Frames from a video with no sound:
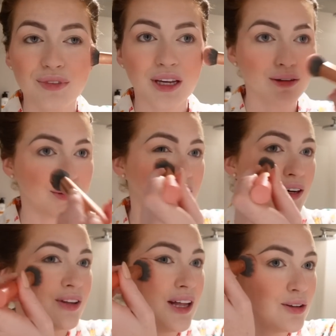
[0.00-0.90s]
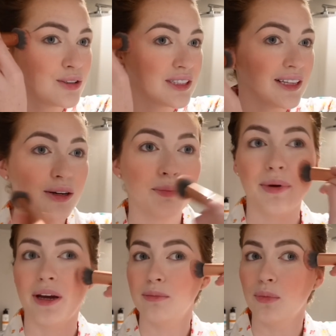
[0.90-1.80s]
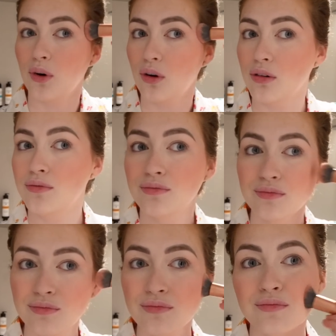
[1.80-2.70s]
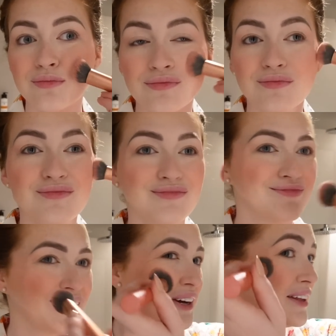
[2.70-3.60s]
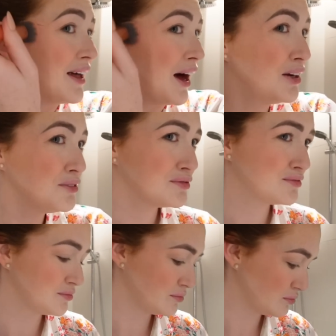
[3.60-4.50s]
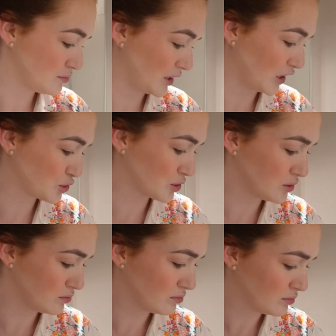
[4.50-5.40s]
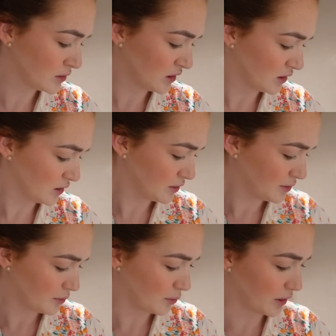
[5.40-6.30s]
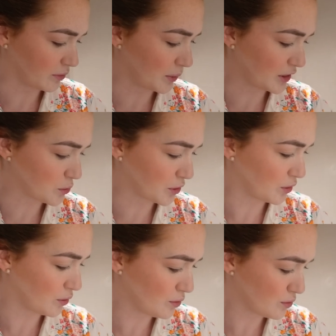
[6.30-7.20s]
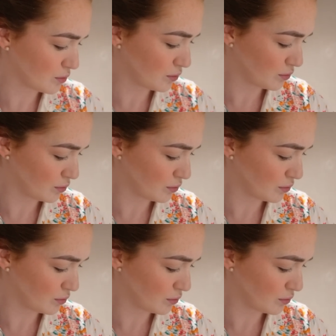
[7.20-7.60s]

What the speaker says: There we go. That looks a little bit more alive, natural, whatever word you want to use.